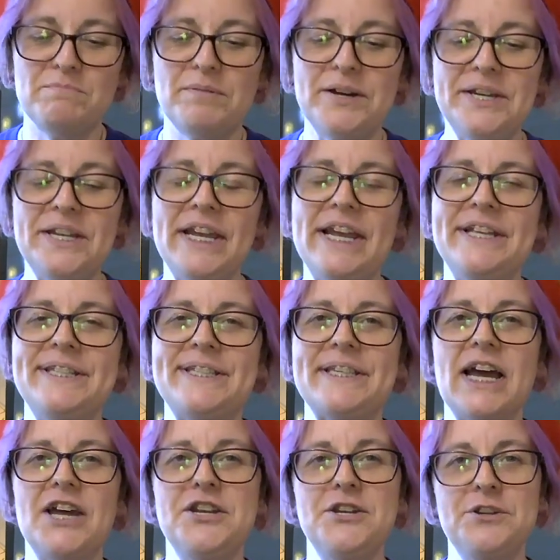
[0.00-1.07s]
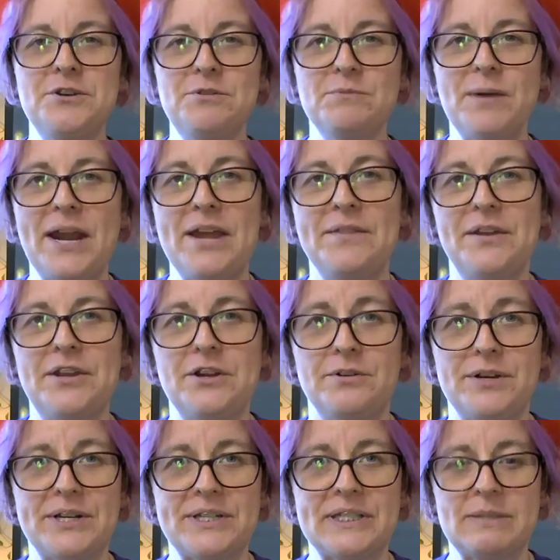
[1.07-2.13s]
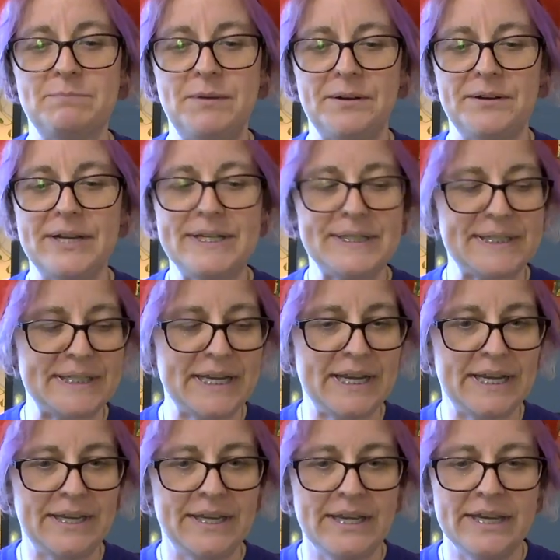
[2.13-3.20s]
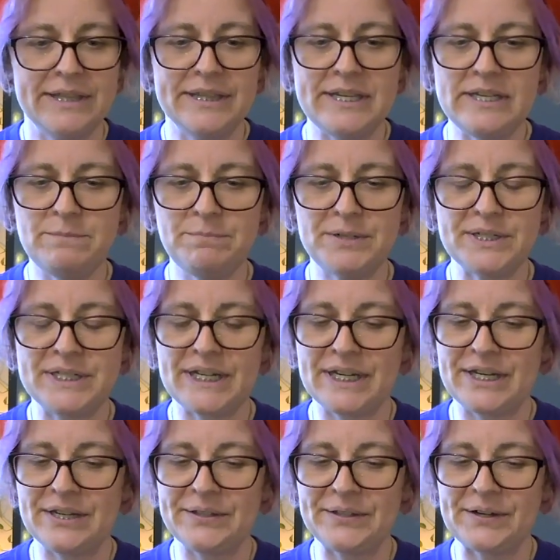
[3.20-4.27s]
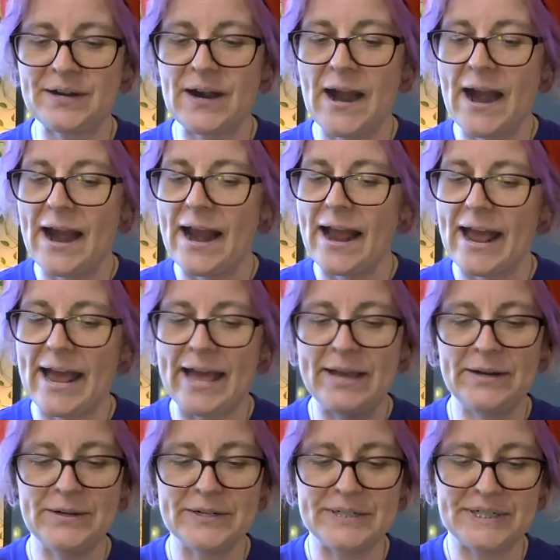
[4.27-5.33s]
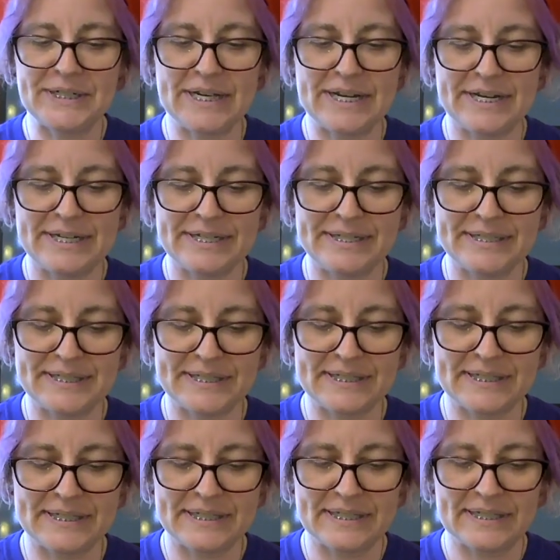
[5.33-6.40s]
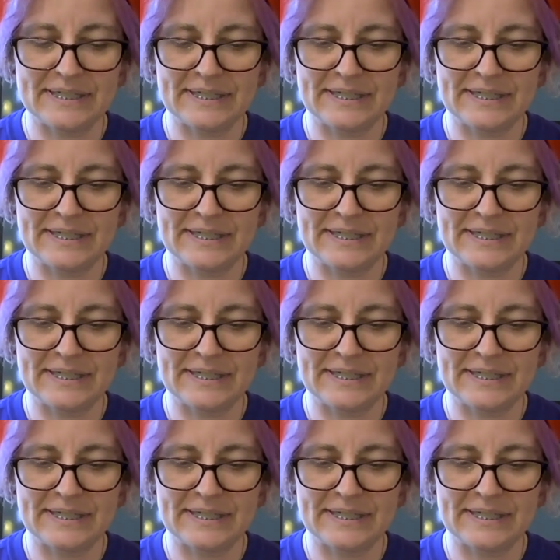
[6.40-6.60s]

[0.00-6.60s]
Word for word: but it's a new way that you're experiencing these particular energies.